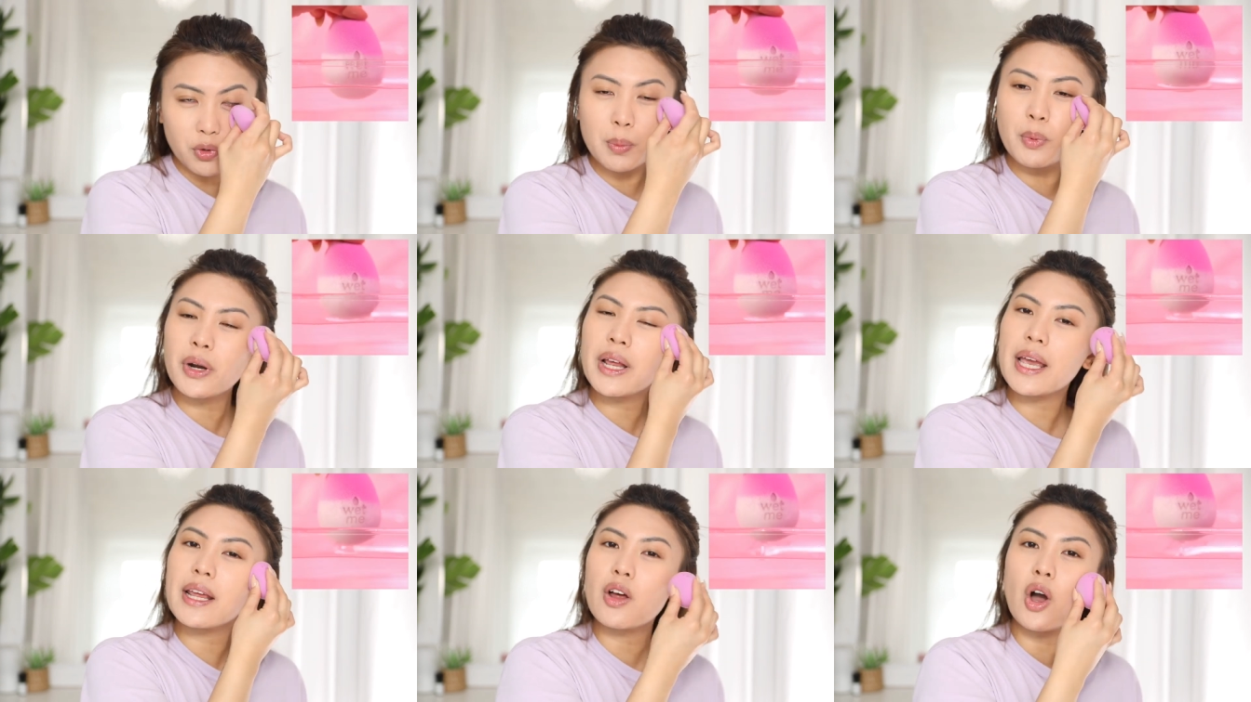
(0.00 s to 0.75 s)
When you put
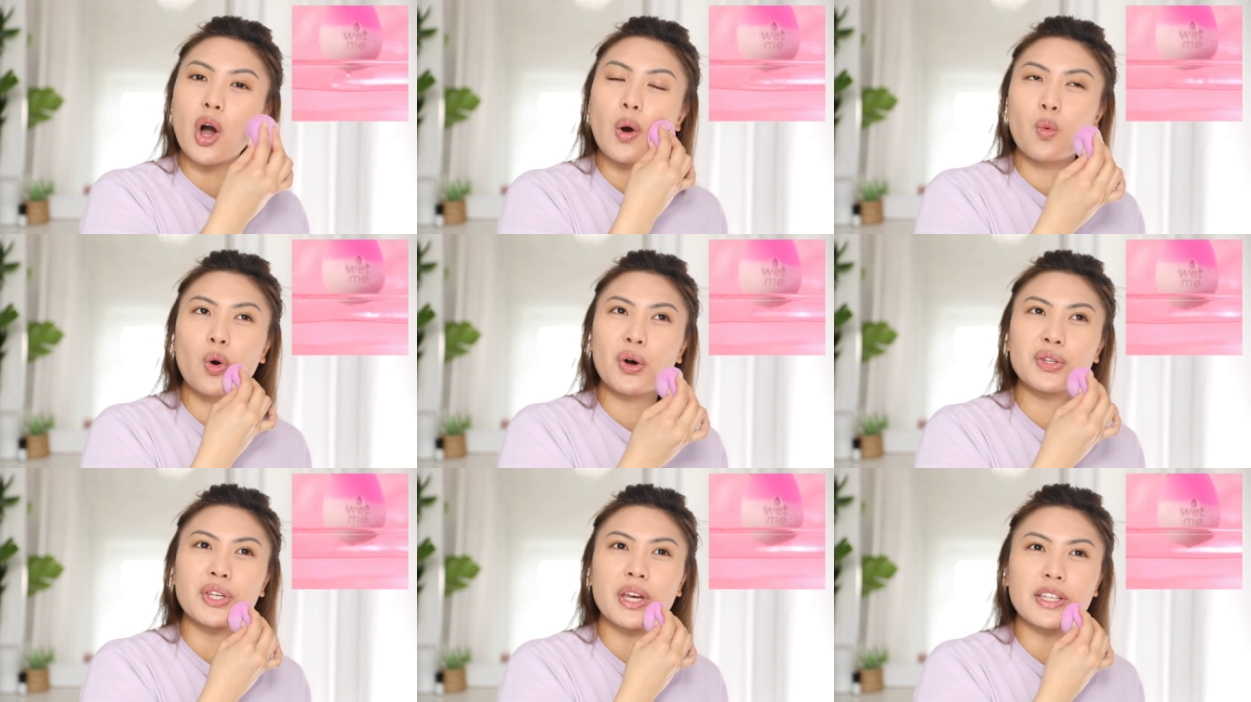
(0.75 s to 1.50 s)
it in hot
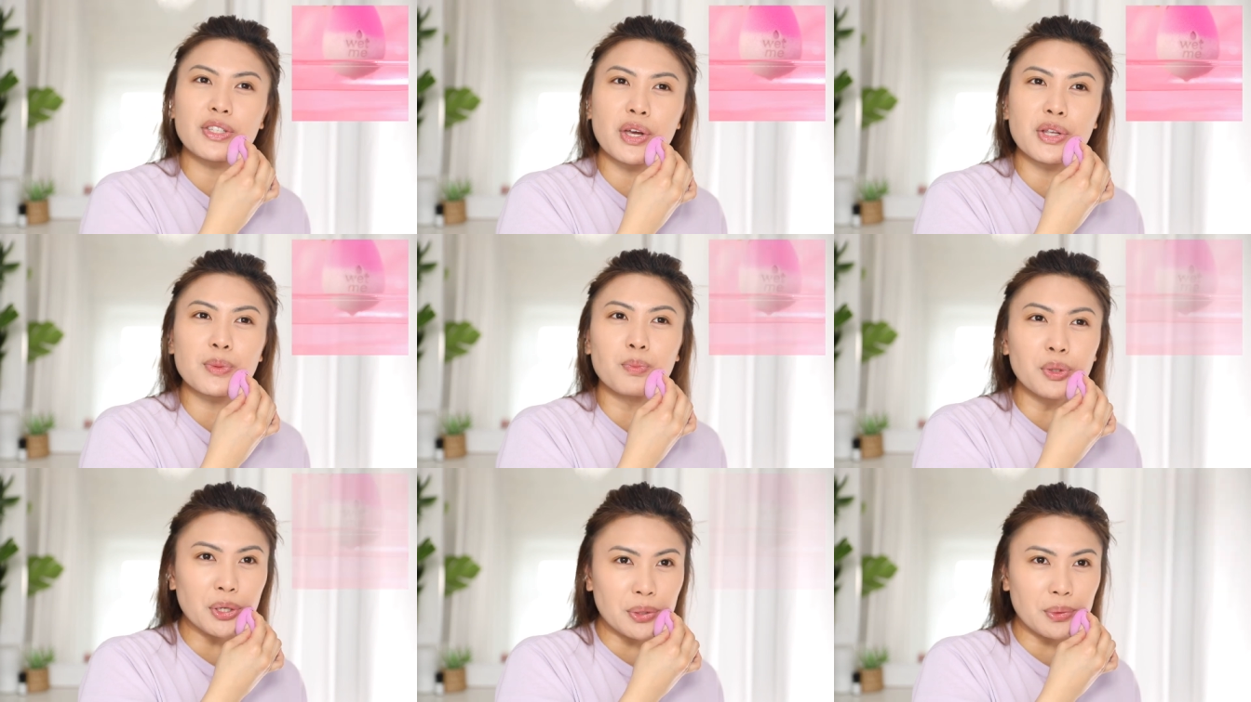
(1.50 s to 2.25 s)
water it turns
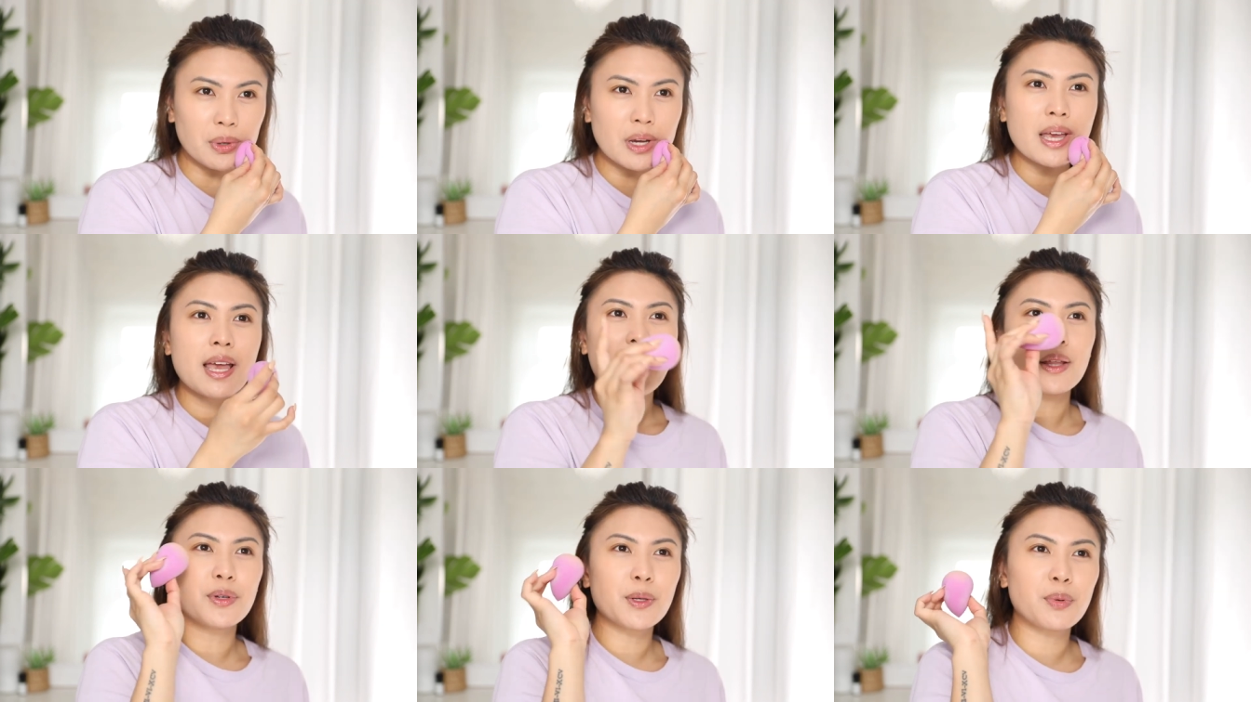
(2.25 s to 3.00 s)
blue,
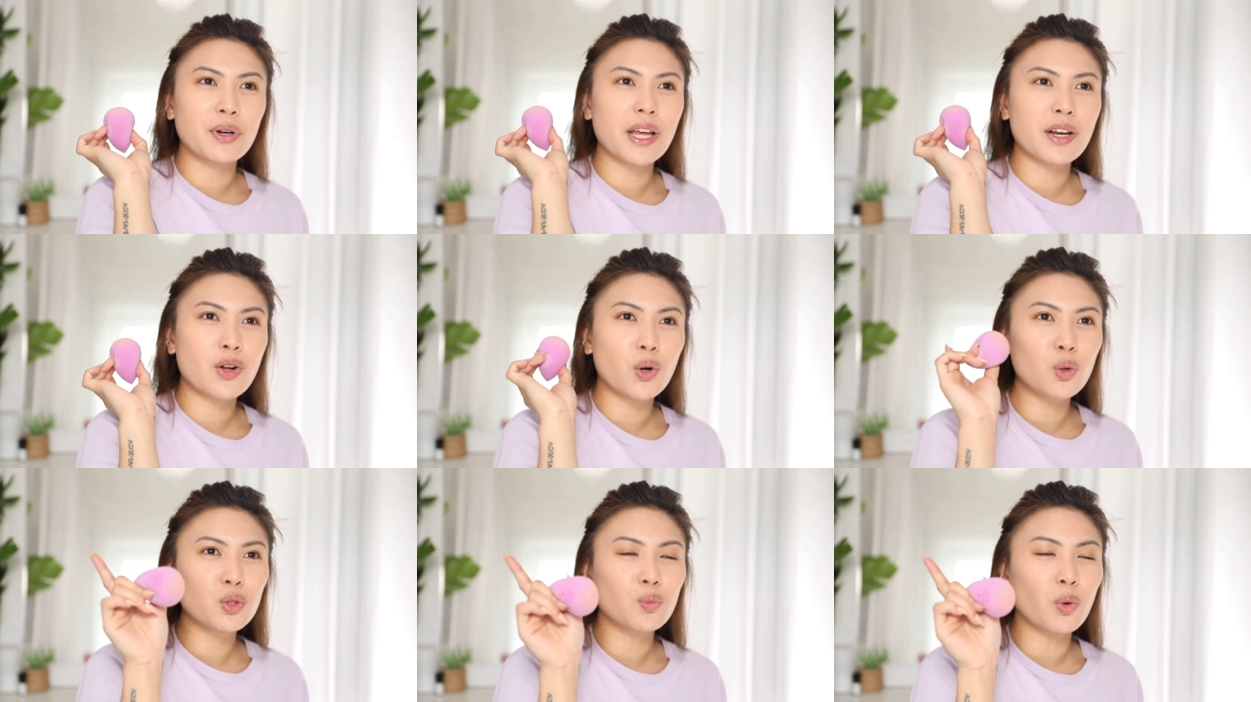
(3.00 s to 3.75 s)
and when you put it in
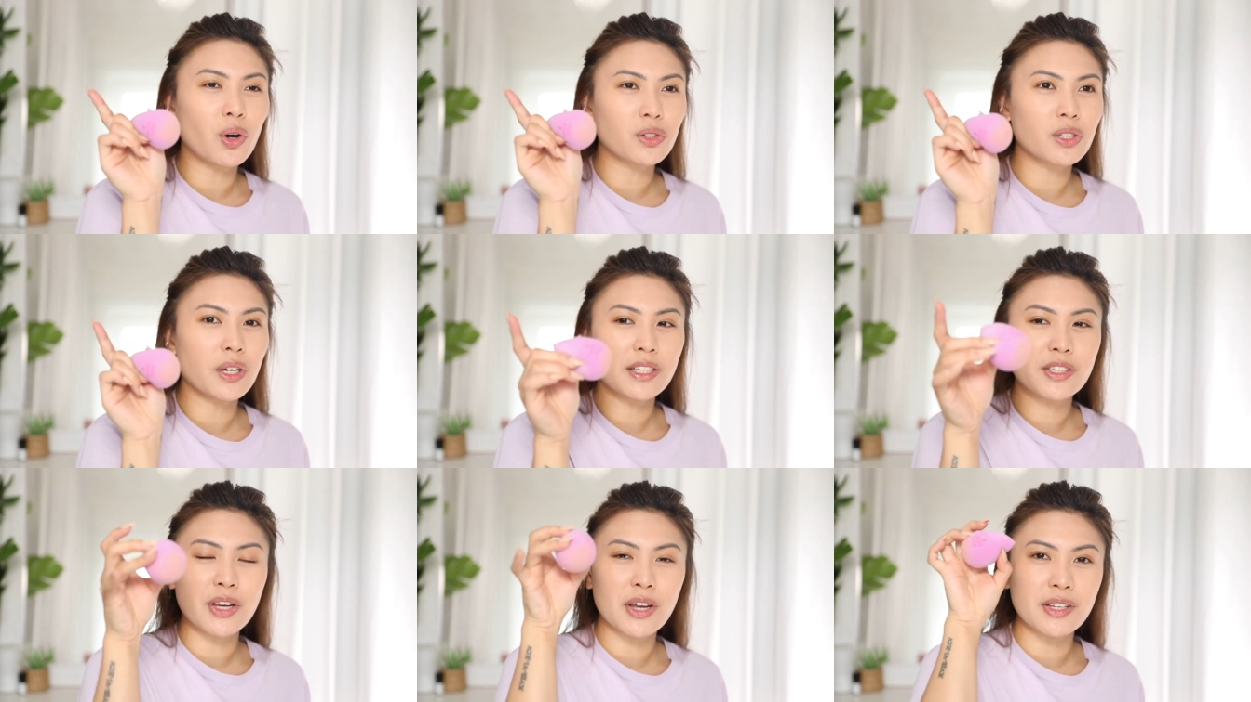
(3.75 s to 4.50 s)
cold water
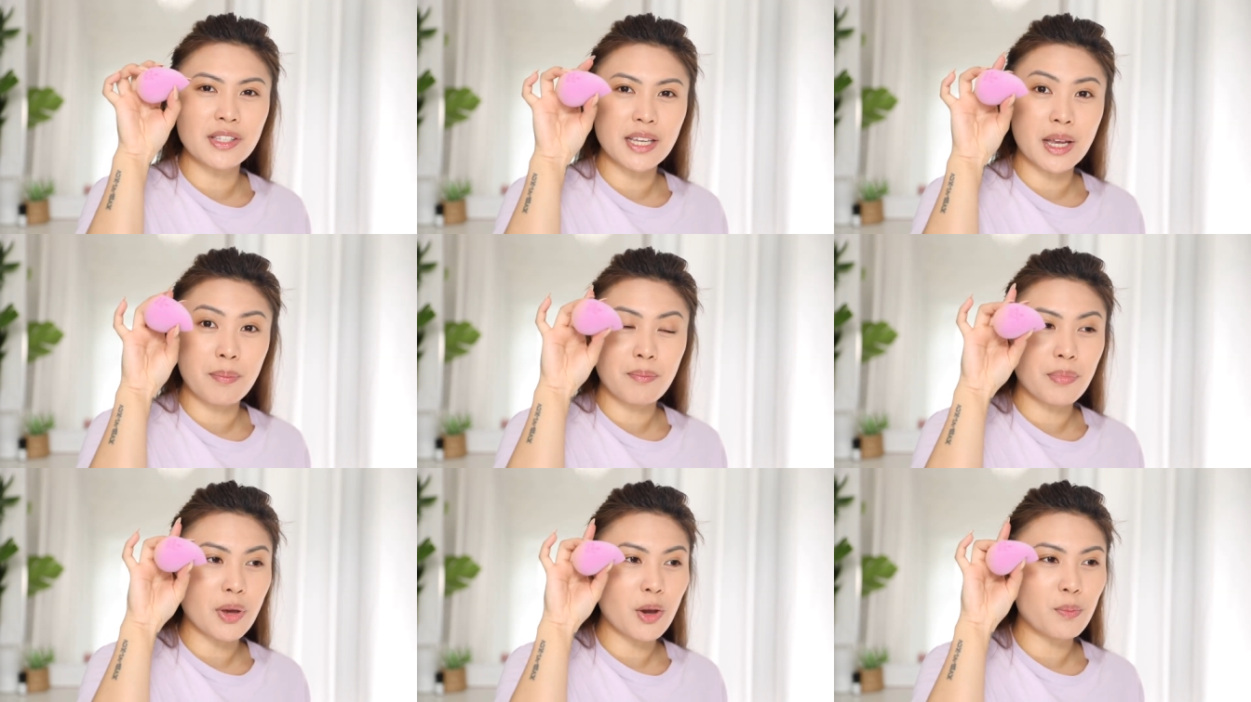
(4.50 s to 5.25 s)
it turns like a
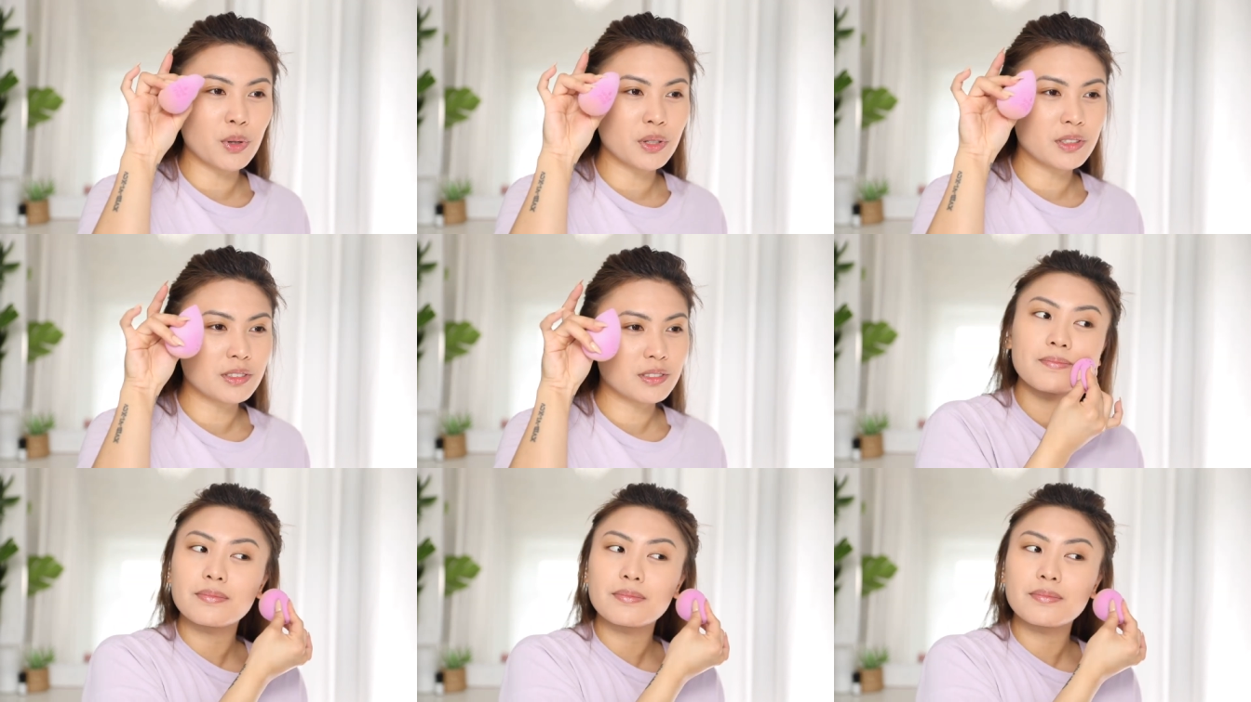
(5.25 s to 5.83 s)
purple.